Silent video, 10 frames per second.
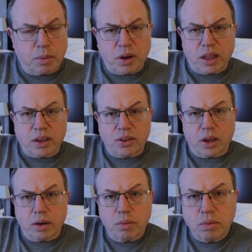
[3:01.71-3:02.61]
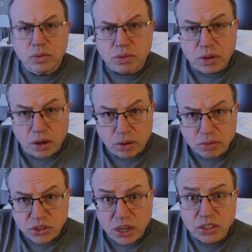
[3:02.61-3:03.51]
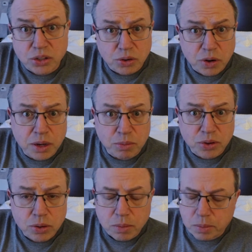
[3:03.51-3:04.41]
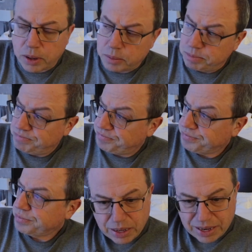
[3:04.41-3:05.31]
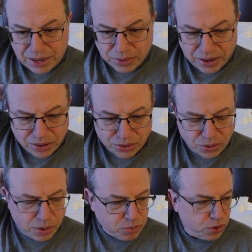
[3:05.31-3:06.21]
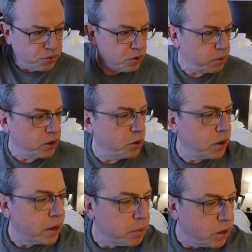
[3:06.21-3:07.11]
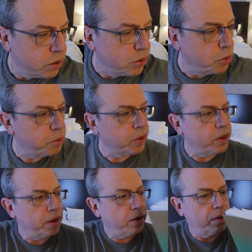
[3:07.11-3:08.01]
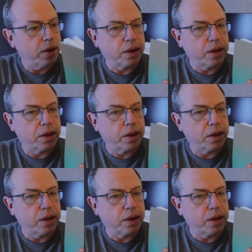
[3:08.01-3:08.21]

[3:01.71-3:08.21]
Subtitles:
I'm not, like I said, you know, chase your dreams. But anyway, so I'm going through my note. I got my little notebook here.